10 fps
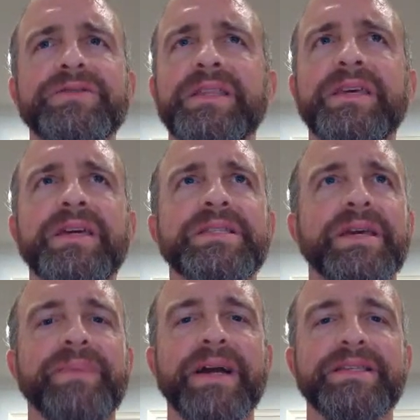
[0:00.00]
I think it's like
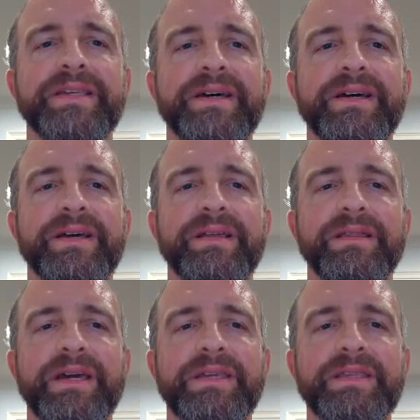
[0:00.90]
back to the
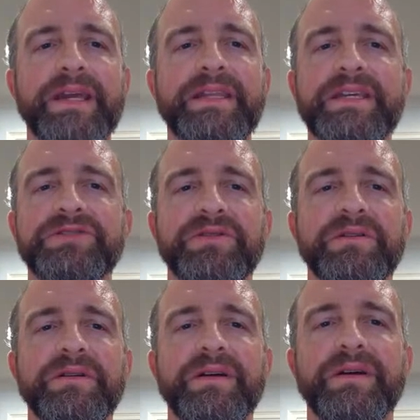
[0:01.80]
like 90s or